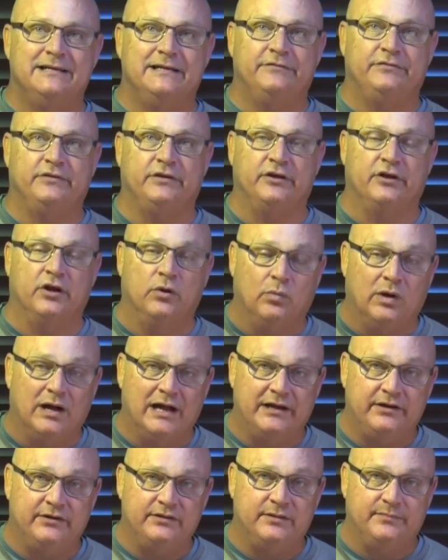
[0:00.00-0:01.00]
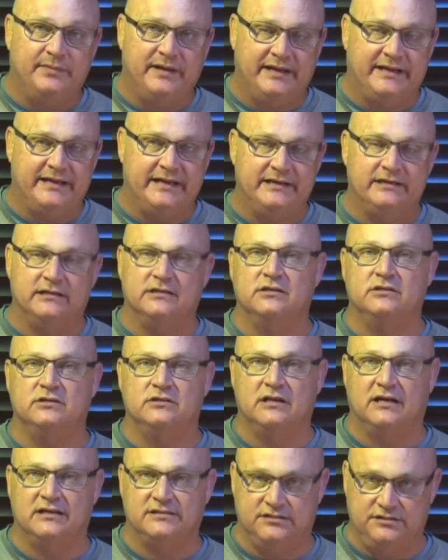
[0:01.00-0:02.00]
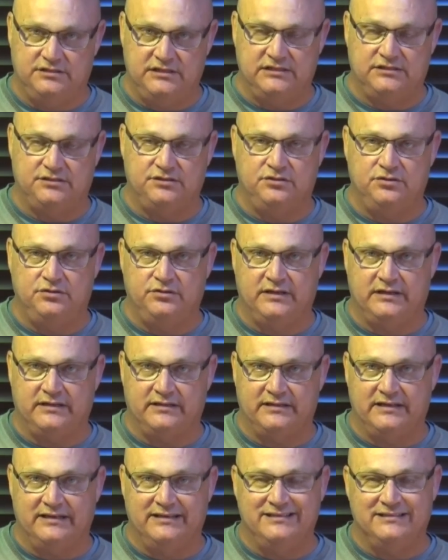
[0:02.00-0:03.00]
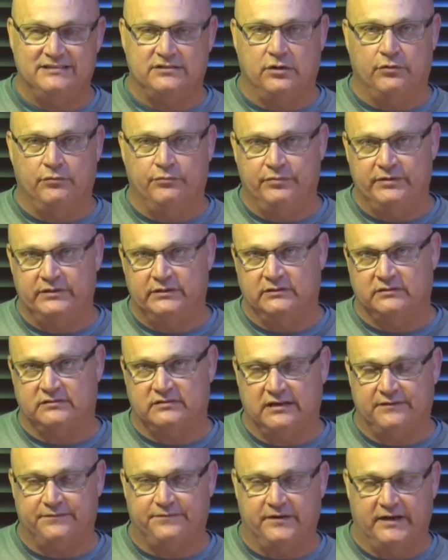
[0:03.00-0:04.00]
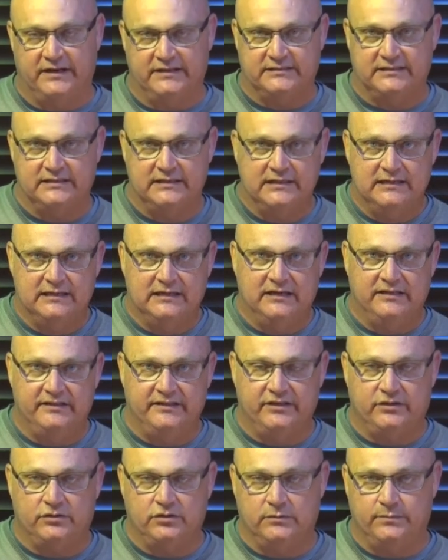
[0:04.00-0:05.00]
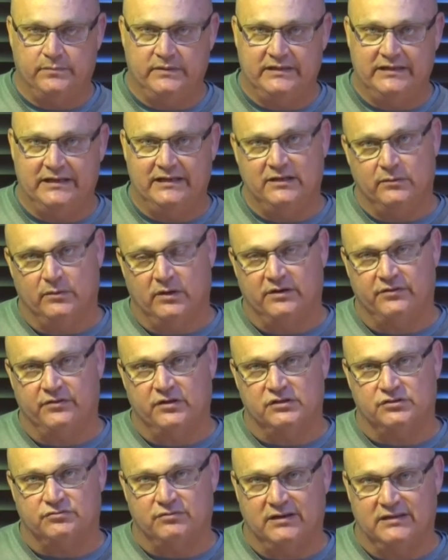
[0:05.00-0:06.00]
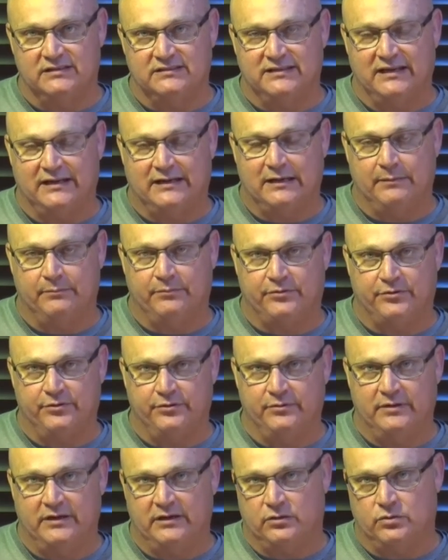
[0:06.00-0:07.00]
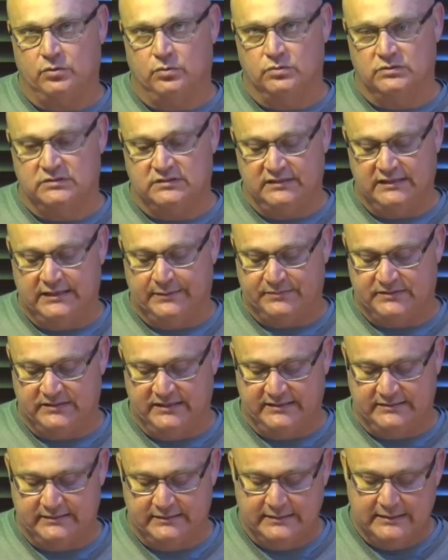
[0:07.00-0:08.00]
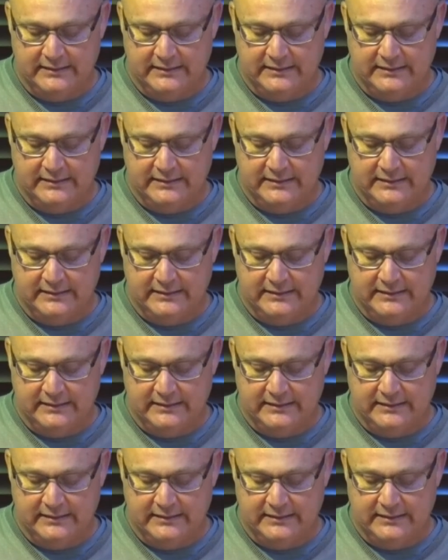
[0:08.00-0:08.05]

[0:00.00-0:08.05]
If you can go wider in the back end, I suggest you do that. That is a real tough race, and there could be any one of those runners that come through and cause the upset.